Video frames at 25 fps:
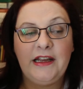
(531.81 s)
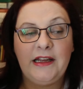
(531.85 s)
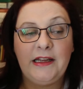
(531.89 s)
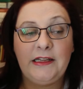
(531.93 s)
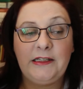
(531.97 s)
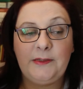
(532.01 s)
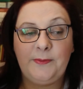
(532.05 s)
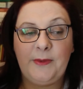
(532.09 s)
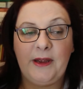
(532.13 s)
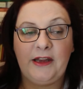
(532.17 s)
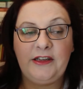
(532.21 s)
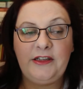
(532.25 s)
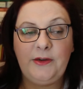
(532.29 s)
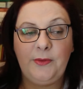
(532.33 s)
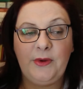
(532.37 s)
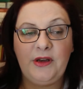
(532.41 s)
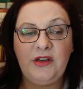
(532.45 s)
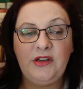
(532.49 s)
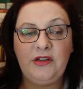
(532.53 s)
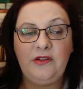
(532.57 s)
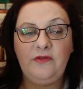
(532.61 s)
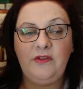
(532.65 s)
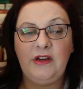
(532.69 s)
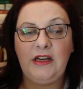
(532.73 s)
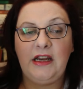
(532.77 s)
especially when
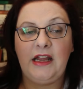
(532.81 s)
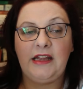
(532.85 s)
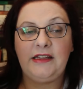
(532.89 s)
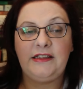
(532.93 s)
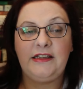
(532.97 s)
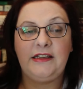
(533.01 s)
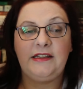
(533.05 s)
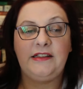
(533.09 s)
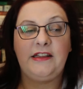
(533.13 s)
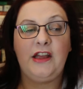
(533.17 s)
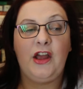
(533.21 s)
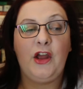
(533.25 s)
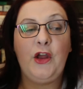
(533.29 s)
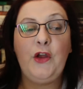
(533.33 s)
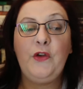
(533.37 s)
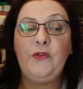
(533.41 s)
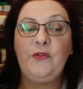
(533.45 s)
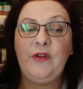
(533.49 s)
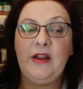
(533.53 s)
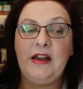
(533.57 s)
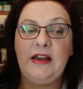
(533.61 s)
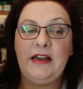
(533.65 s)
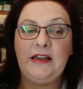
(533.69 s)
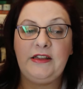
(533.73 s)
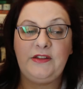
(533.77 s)
she realises that her
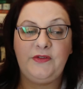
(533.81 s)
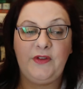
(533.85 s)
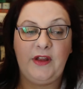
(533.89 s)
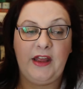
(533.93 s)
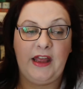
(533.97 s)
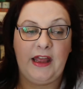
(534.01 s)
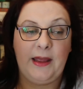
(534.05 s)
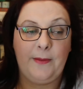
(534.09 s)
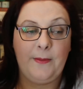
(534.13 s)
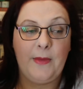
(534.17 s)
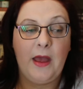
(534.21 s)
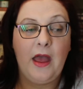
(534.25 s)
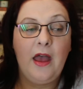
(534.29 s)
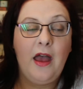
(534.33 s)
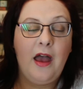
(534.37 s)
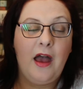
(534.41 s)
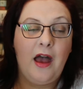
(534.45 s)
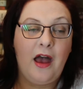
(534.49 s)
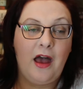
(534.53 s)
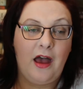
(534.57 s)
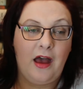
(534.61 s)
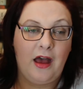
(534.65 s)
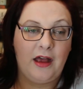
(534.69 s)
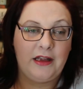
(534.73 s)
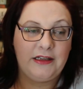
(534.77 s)
feelings for him
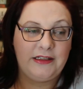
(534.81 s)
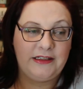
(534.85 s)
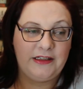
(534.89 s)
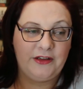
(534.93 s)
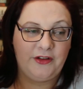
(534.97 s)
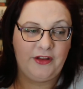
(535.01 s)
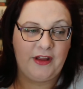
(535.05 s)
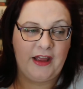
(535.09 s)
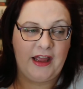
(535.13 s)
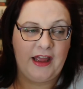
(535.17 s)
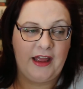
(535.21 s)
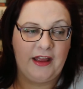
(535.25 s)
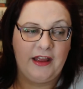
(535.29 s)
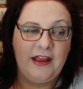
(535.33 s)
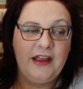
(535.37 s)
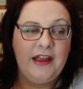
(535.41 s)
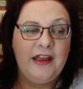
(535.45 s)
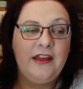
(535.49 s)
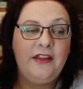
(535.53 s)
are still there.